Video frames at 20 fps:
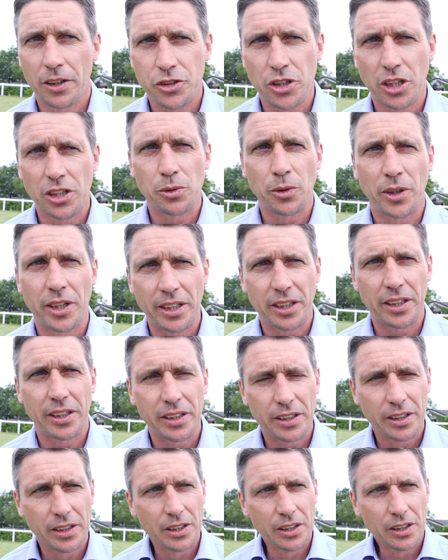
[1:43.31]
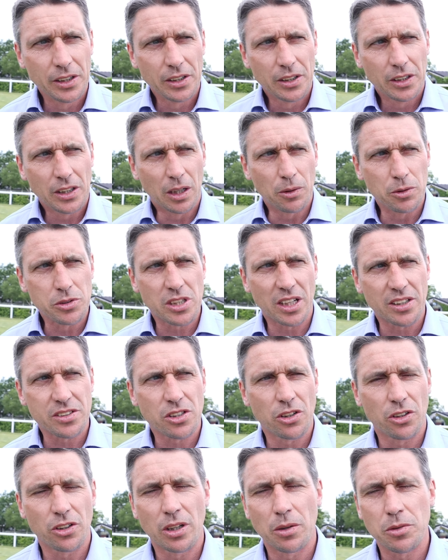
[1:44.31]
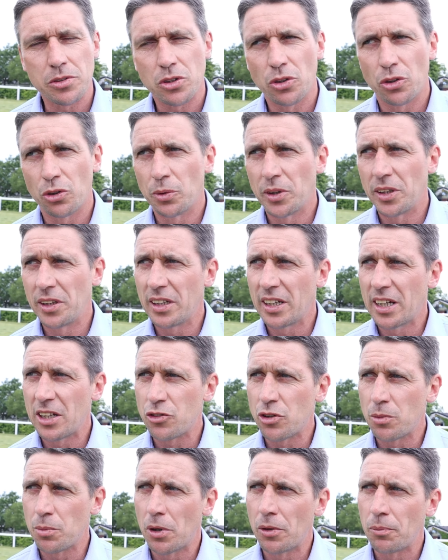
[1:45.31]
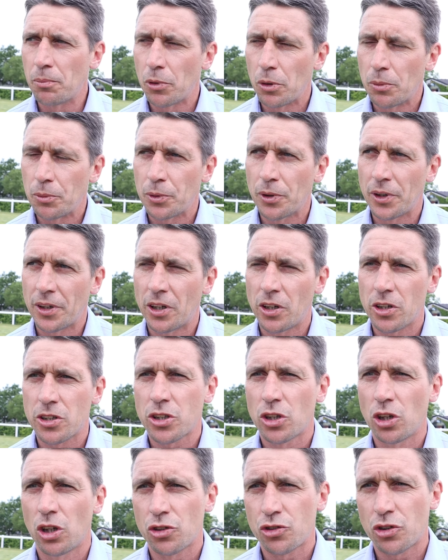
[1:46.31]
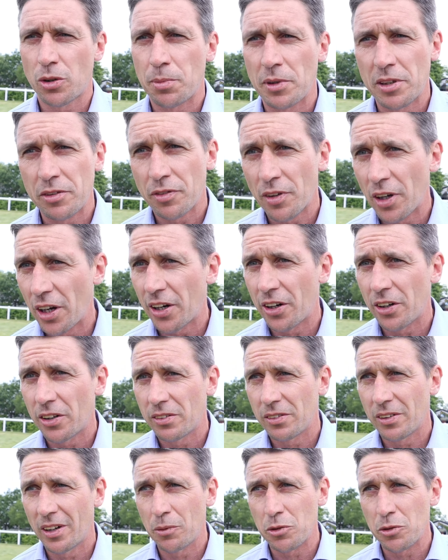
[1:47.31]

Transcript: Genuinely, I was that certain I was going to win the entry bumper on a horse called Tripoli Flyer.